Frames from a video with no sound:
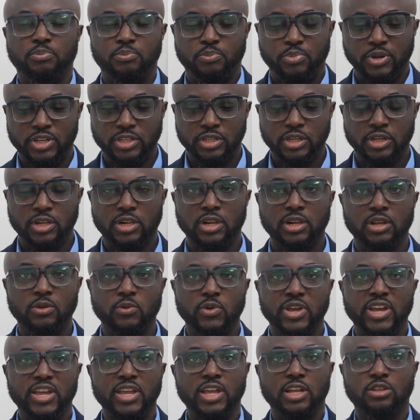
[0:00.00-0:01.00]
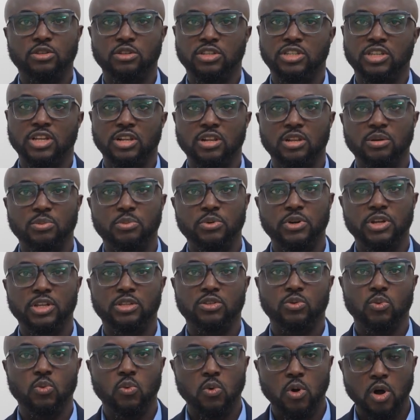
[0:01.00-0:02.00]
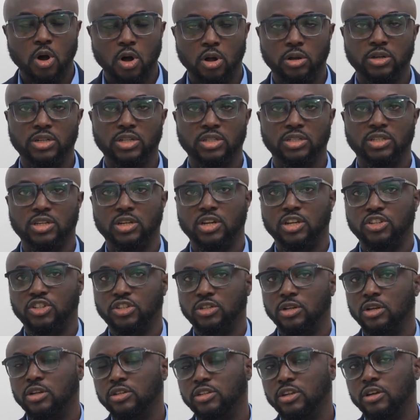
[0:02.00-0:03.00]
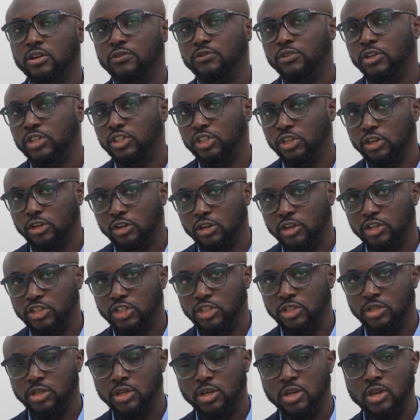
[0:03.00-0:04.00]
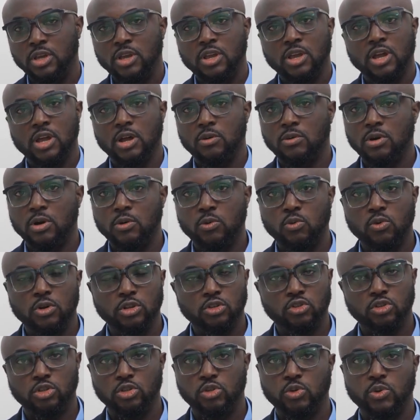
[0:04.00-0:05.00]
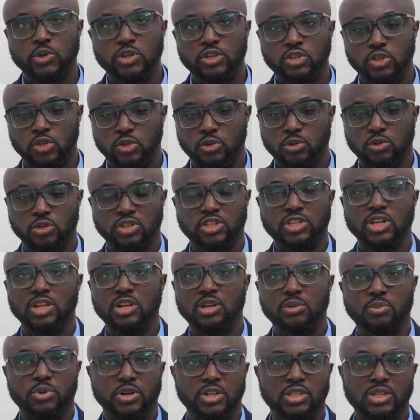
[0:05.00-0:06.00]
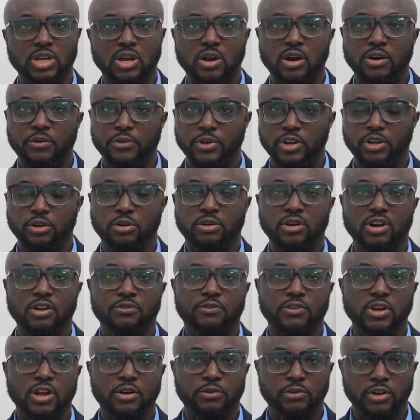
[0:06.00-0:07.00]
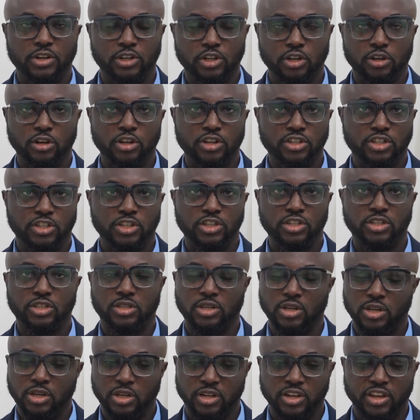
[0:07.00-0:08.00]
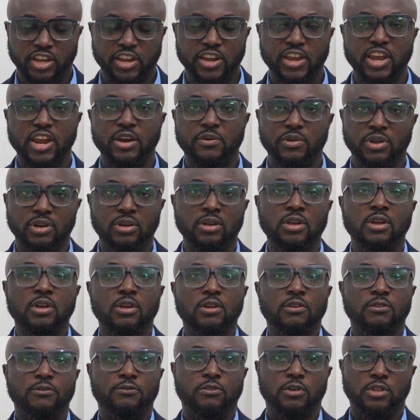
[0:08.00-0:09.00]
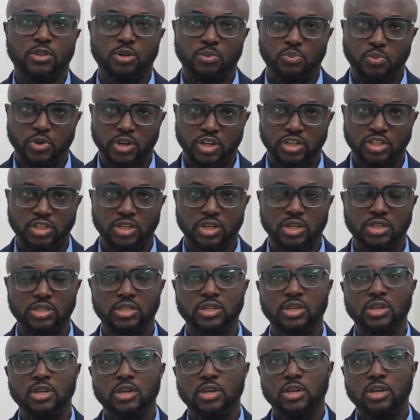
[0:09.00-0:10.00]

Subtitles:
Basically, we're here to celebrate World International Day of Radiology, and what we want to do is to celebrate our radiographer and radiologists in caring for the patient.